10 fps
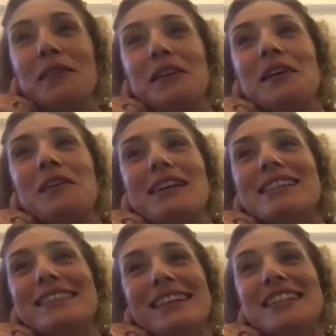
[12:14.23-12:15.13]
you know,
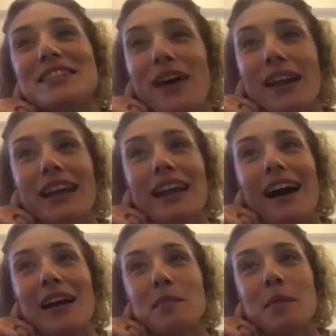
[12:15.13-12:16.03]
it's funny.
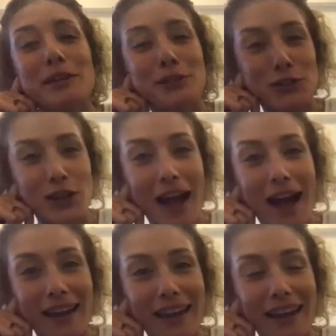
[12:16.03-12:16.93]
I'm a bit
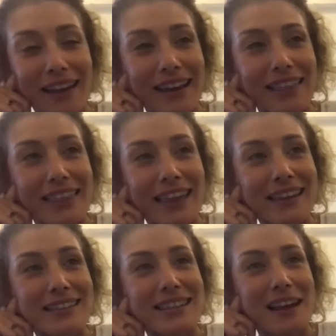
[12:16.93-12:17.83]
shy, and I think
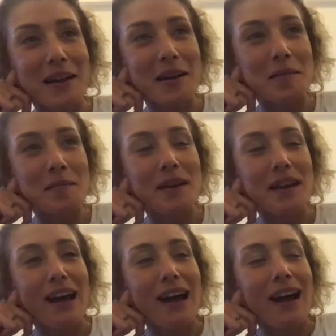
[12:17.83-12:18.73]
it's, I
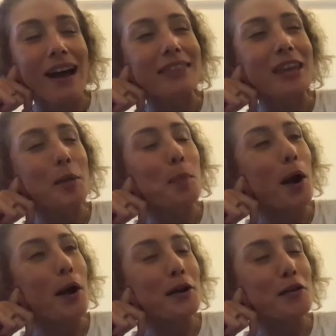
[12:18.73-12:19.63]
think
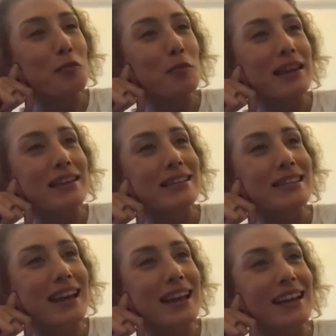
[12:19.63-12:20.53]
part of me is
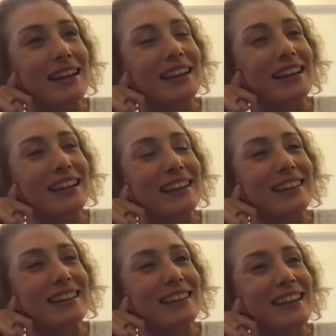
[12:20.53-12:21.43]
like,
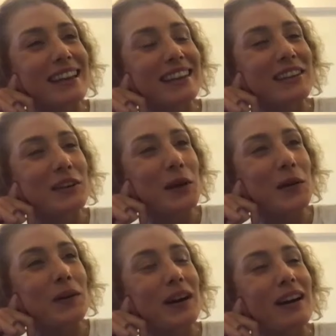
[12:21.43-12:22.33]
you
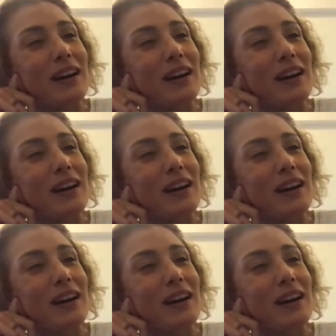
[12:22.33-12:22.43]
know,